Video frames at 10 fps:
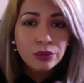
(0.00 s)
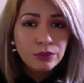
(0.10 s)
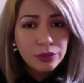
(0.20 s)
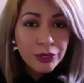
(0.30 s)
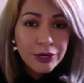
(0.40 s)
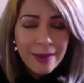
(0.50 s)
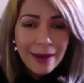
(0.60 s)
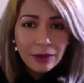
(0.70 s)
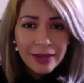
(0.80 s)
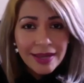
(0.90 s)
learn
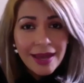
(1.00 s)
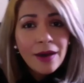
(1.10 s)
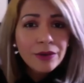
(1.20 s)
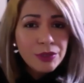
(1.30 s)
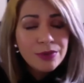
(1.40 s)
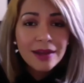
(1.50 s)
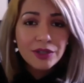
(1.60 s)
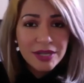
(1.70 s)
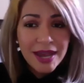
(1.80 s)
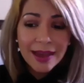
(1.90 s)
about like how you would
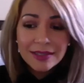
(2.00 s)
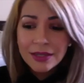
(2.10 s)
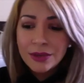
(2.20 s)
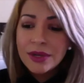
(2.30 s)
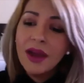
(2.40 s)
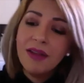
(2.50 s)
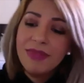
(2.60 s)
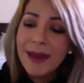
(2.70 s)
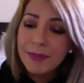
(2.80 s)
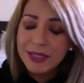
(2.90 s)
actually execute it on
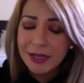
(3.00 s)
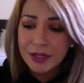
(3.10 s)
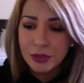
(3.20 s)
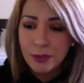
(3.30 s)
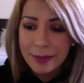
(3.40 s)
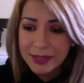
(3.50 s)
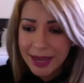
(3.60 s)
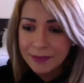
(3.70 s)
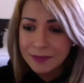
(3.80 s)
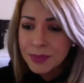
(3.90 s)
that particular
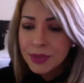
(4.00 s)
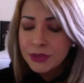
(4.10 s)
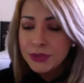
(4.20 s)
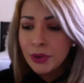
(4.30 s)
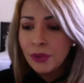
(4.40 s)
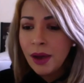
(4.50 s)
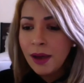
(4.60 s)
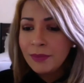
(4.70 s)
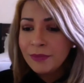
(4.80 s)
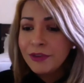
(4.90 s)
website. So
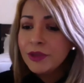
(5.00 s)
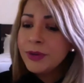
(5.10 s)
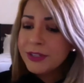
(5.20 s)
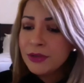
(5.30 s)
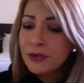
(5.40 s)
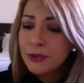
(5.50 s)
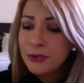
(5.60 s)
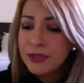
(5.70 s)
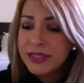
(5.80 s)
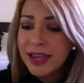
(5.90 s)
for the person
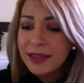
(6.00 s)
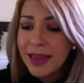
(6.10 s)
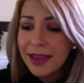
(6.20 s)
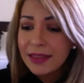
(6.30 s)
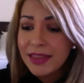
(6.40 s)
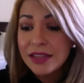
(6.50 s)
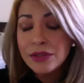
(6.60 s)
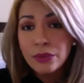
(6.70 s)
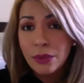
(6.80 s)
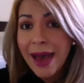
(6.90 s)
who said that they
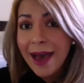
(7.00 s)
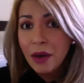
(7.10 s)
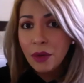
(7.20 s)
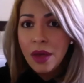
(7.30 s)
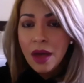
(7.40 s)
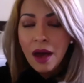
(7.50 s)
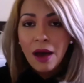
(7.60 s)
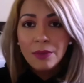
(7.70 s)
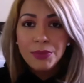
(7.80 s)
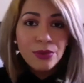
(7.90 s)
don't know how,
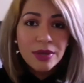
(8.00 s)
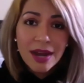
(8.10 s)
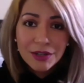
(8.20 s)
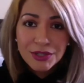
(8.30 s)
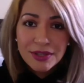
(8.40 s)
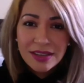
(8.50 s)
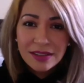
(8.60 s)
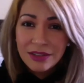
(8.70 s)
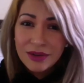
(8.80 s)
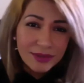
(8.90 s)
you can actually,
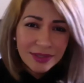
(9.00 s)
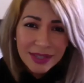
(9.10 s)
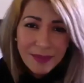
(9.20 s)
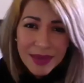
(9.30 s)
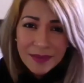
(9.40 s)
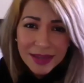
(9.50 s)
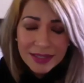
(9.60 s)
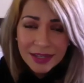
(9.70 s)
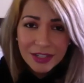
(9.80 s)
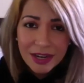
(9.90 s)
you know, send me a
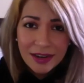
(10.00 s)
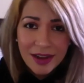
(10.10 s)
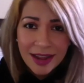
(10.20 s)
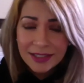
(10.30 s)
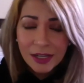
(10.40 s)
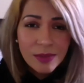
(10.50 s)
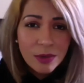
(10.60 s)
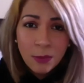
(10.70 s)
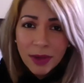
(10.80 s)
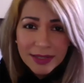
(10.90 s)
message and tell me
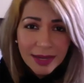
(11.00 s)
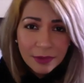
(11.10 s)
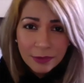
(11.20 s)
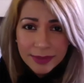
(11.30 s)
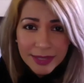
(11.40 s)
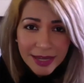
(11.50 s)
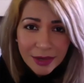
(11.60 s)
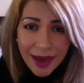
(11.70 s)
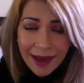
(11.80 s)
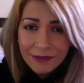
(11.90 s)
what type of website you
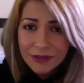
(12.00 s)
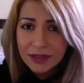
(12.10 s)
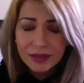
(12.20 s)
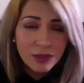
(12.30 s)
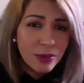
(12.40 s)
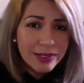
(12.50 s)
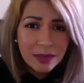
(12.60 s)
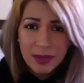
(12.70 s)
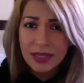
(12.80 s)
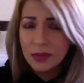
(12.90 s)
have. It's
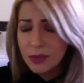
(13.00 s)
Squarespace,